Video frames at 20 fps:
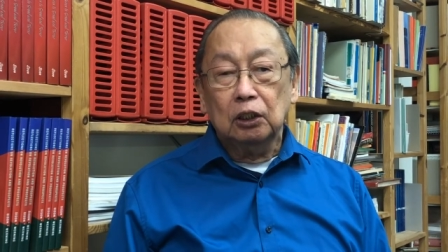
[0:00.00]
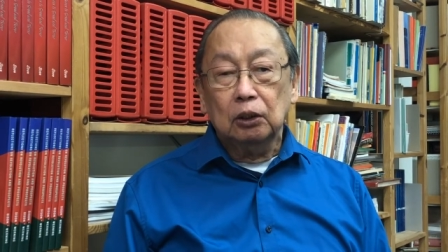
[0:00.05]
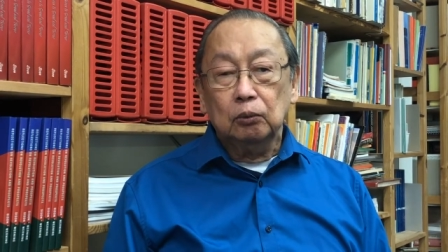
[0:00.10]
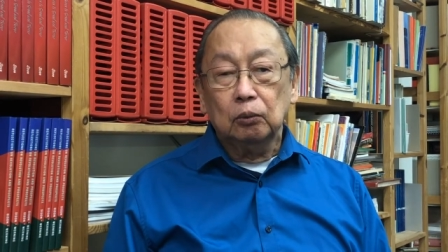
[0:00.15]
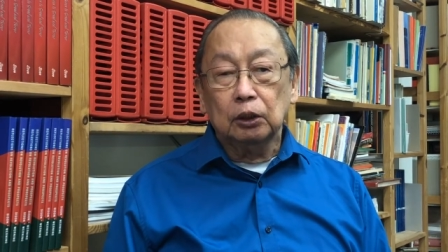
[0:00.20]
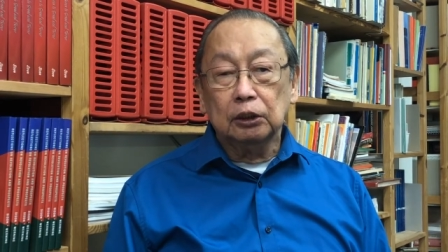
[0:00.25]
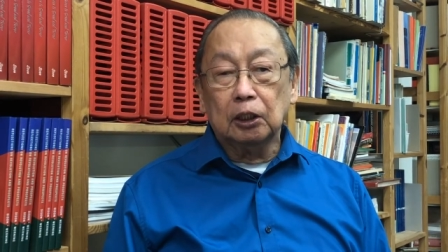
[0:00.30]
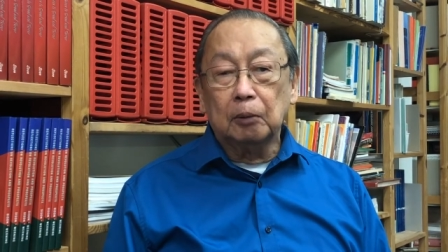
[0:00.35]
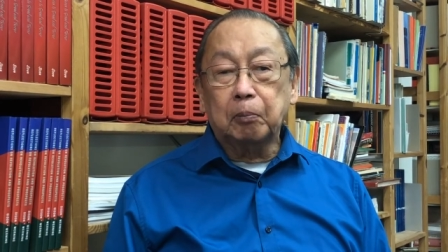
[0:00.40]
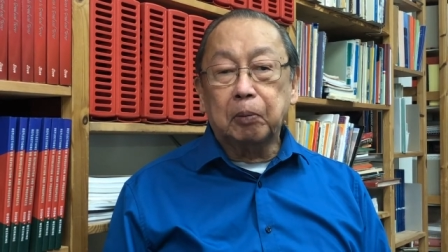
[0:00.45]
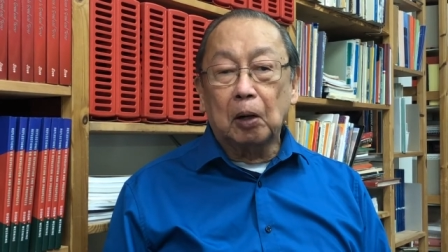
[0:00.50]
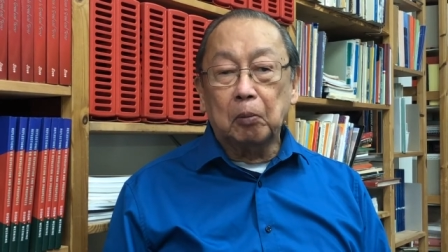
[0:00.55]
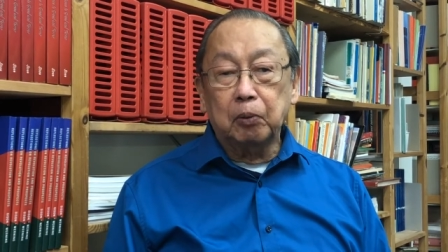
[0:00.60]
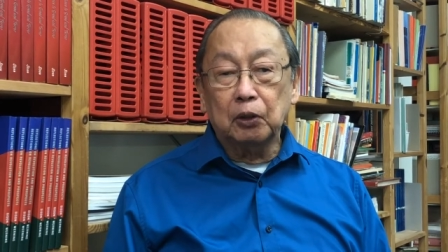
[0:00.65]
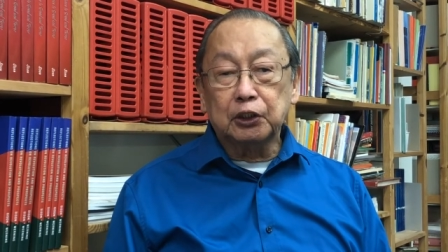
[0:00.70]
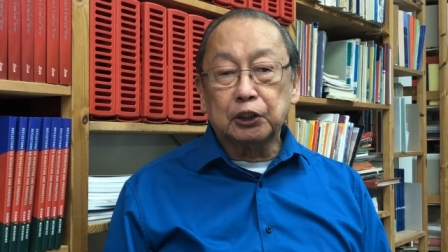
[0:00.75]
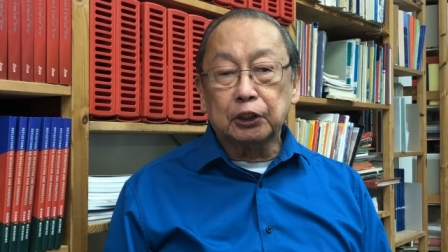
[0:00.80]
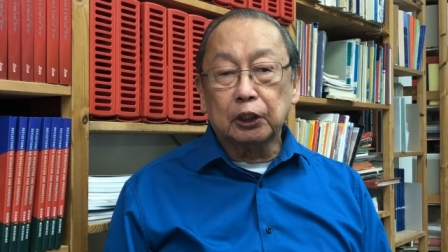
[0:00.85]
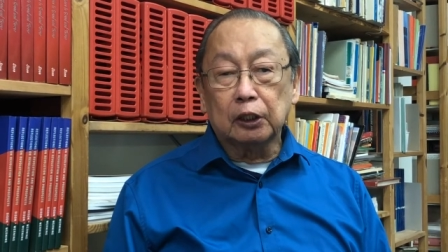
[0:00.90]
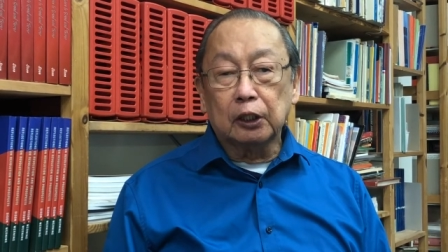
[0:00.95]
with the
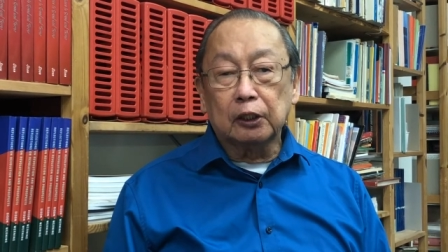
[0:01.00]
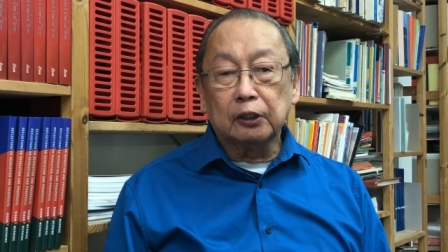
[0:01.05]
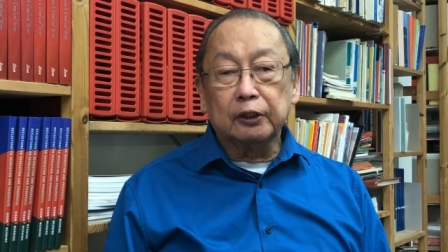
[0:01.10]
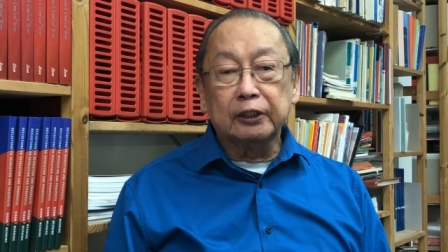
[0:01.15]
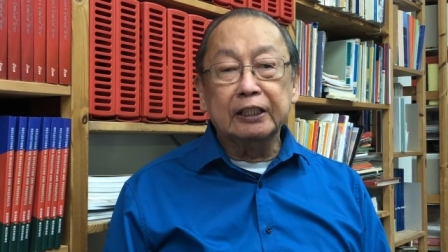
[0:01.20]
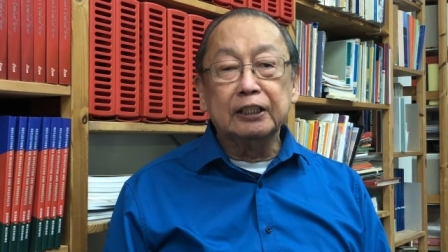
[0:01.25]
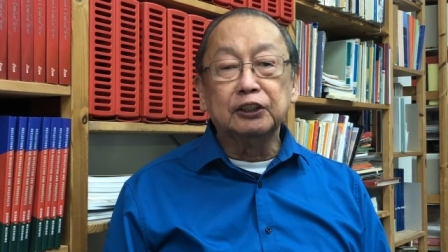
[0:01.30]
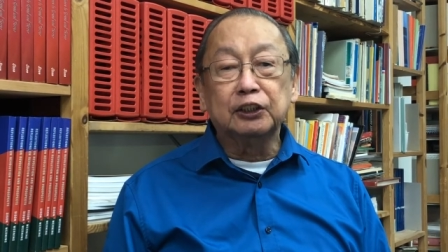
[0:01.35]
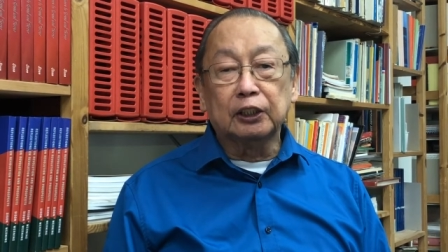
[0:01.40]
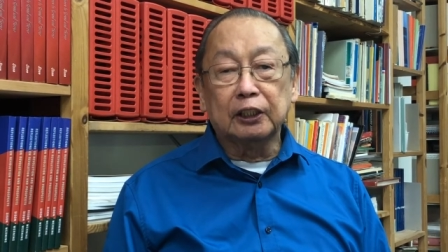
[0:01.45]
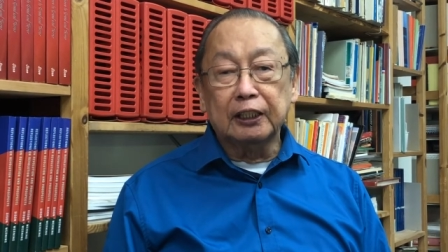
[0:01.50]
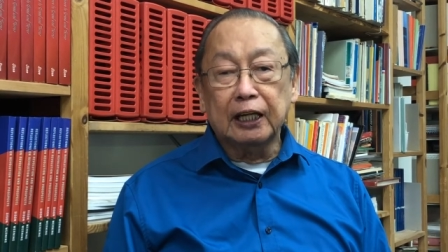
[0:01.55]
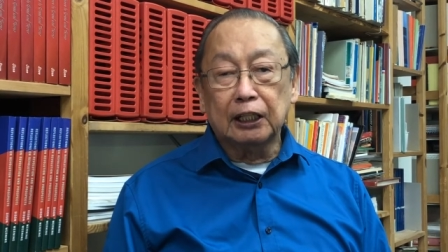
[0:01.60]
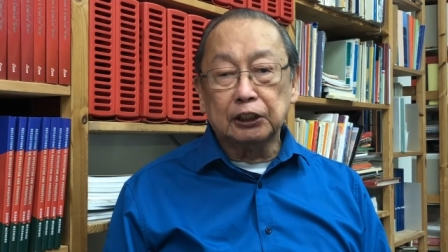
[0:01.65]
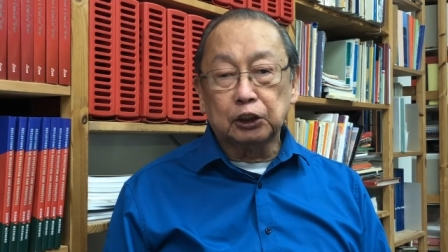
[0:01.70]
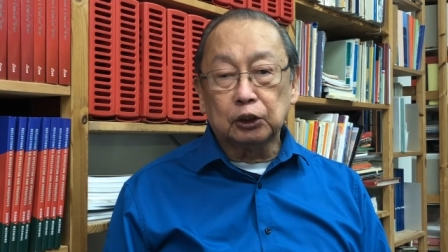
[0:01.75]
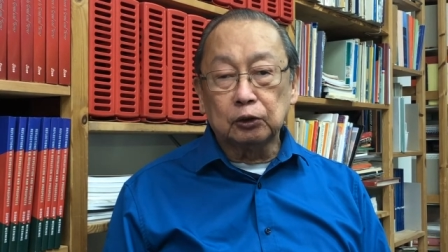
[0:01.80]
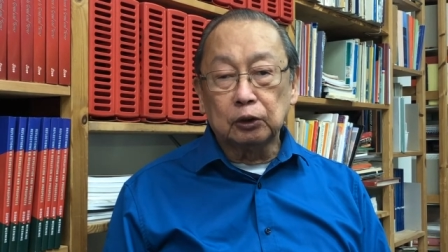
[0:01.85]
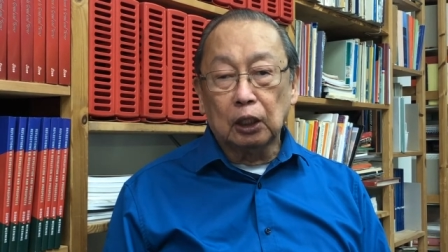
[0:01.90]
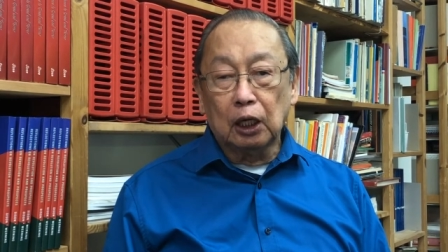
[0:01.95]
Publisher
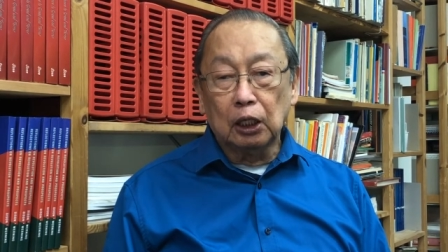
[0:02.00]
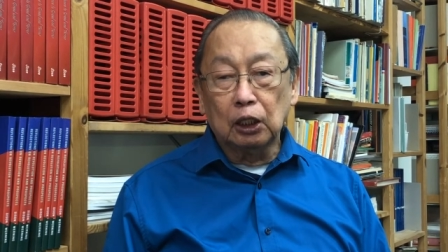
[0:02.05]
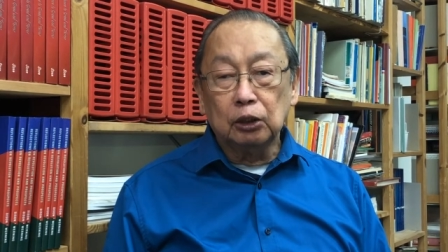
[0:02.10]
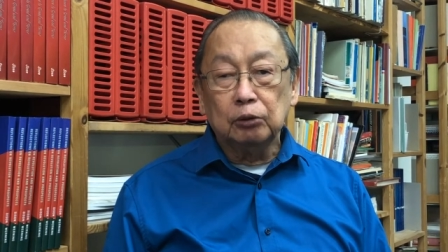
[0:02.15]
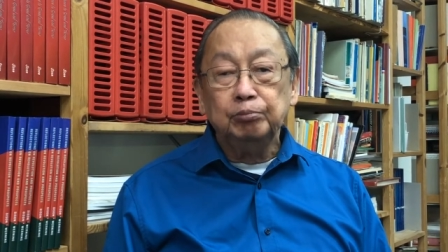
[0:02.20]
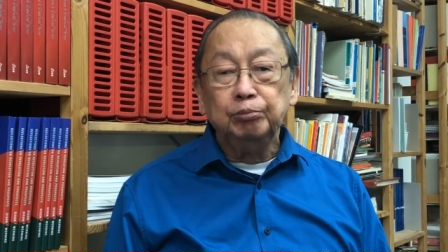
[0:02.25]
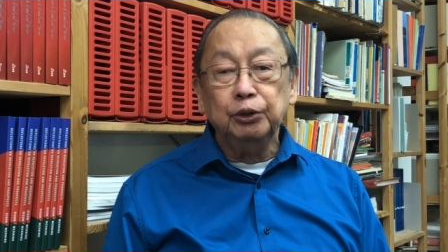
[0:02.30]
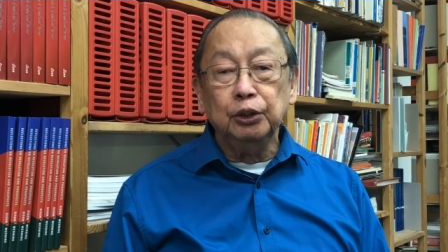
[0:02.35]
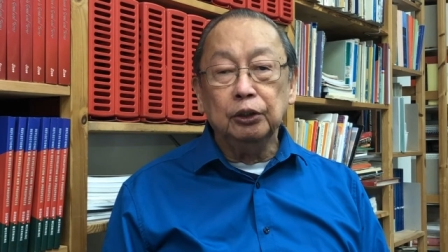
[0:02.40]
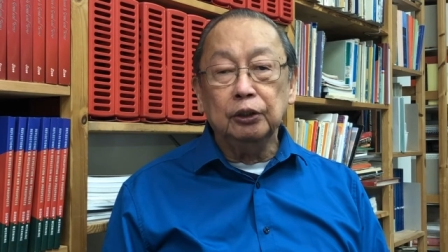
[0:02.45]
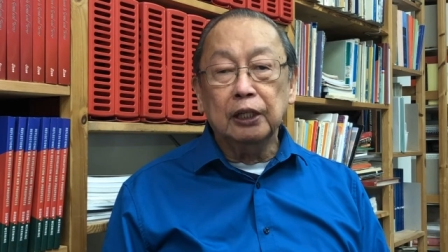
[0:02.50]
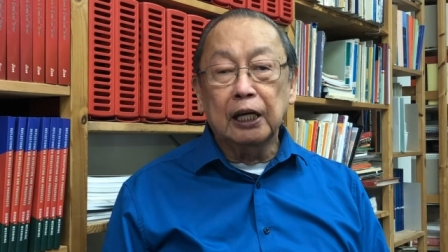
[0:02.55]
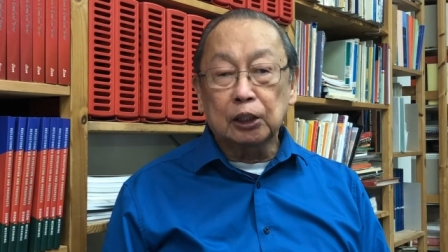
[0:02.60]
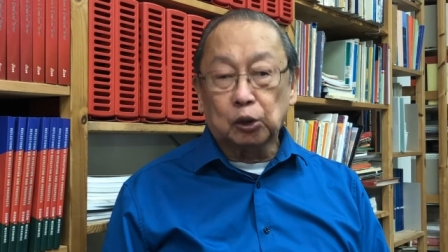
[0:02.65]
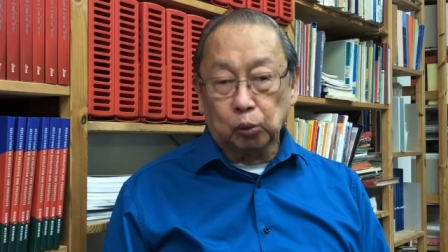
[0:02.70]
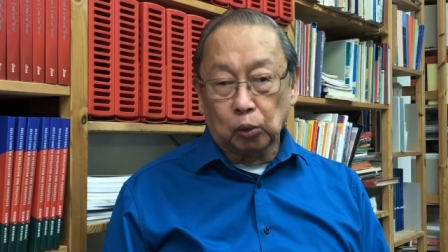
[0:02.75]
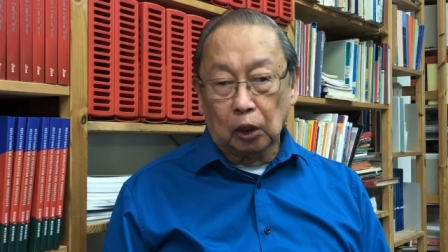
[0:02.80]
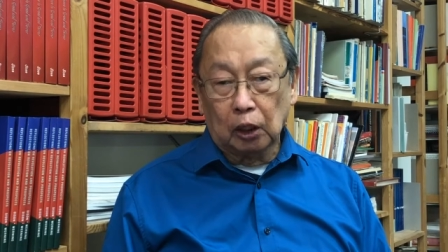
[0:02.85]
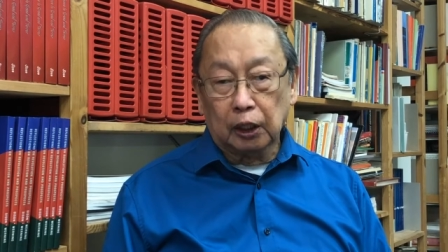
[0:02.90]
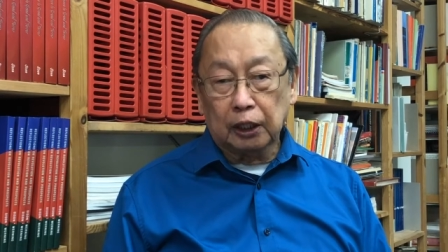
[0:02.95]
International
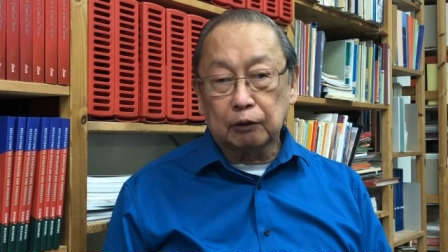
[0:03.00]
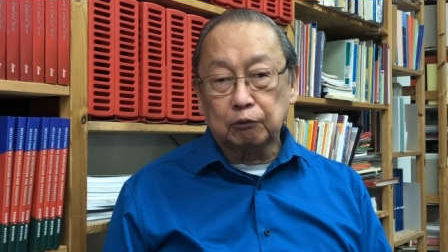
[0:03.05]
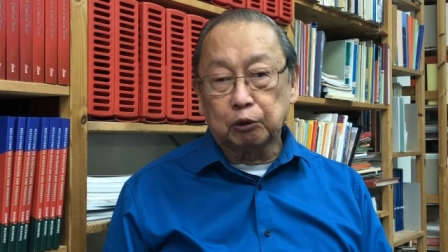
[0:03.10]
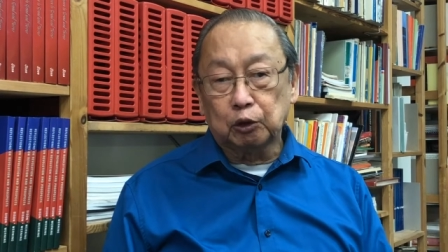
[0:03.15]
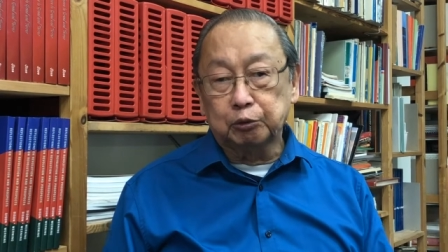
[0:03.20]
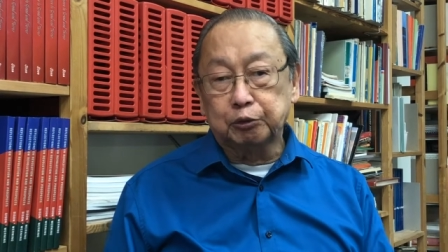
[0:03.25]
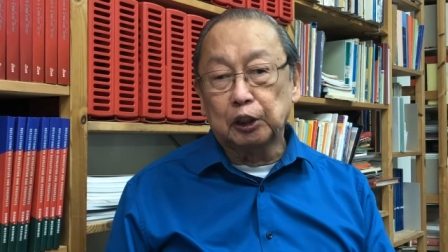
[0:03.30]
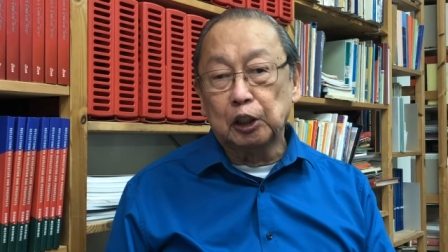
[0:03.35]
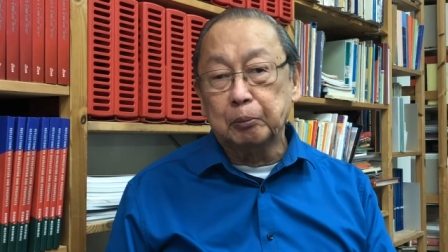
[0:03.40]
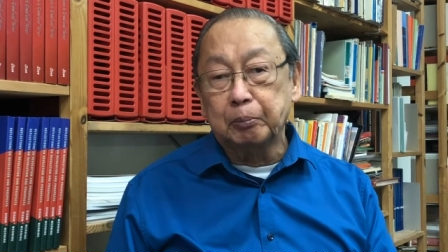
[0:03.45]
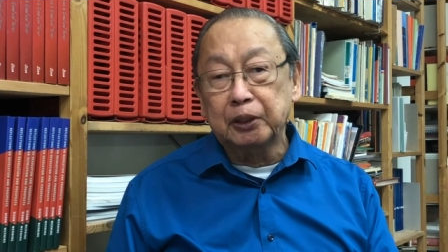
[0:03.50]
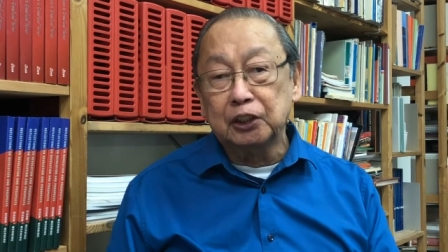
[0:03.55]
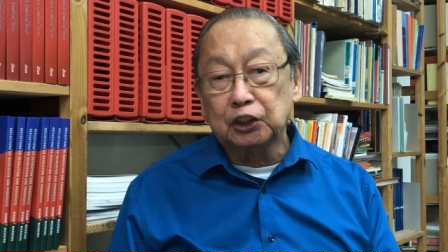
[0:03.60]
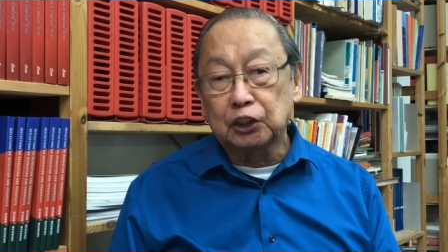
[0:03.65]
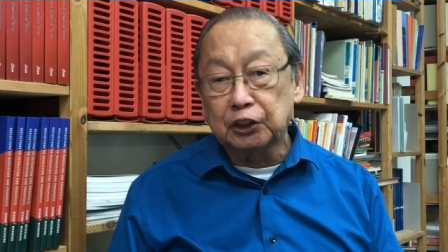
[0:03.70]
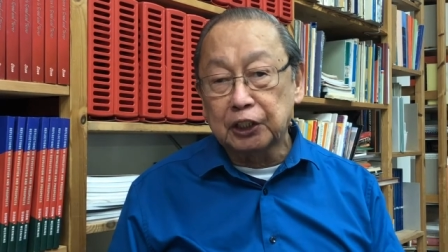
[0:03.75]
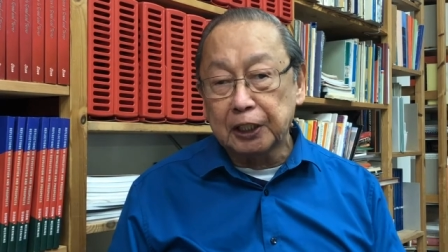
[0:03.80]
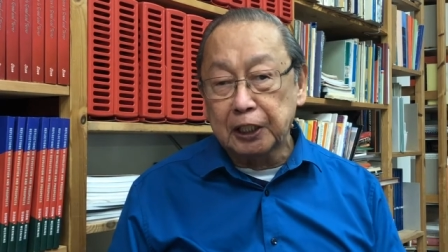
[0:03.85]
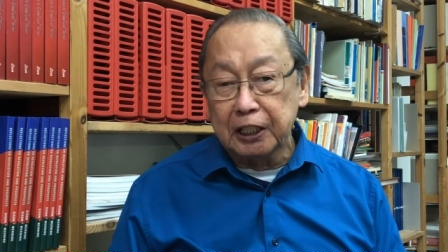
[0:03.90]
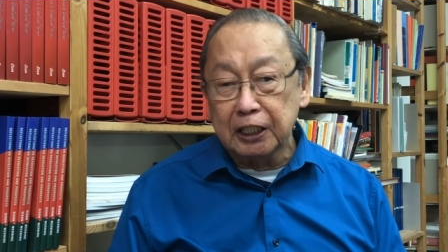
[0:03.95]
Network for Philippine
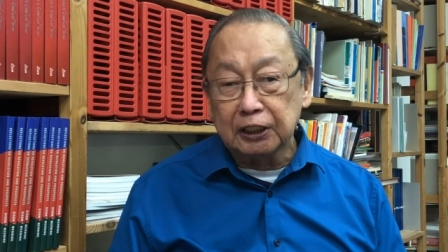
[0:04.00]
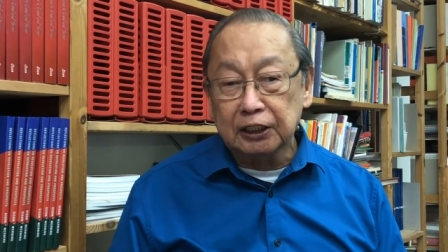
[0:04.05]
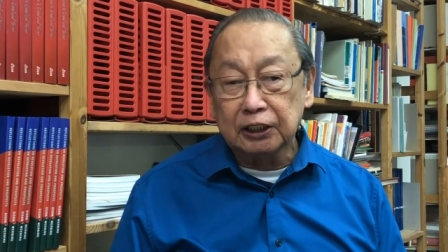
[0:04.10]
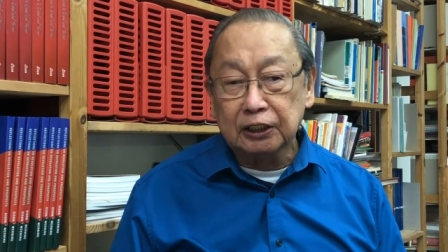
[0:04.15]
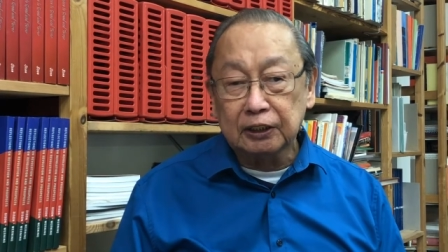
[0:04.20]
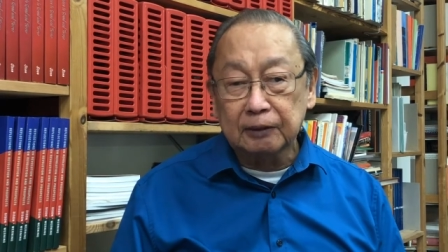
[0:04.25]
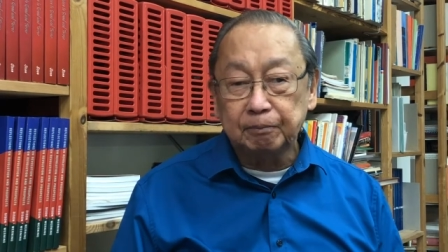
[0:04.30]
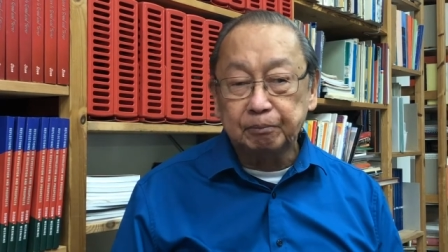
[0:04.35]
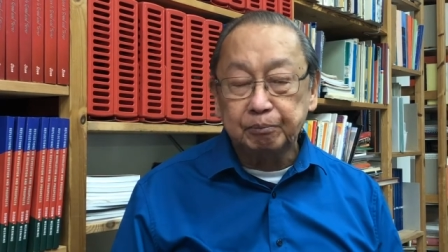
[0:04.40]
Studies.